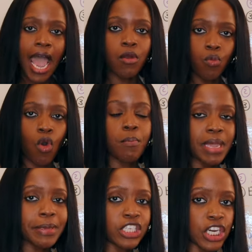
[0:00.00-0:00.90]
And what
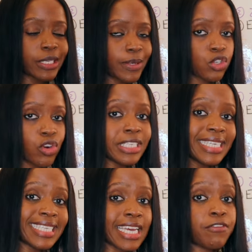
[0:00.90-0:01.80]
maybe Shakespeare is trying
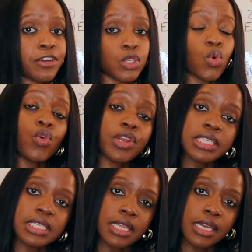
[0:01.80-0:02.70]
to intend for his
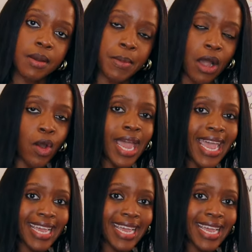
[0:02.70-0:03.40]
audience to think about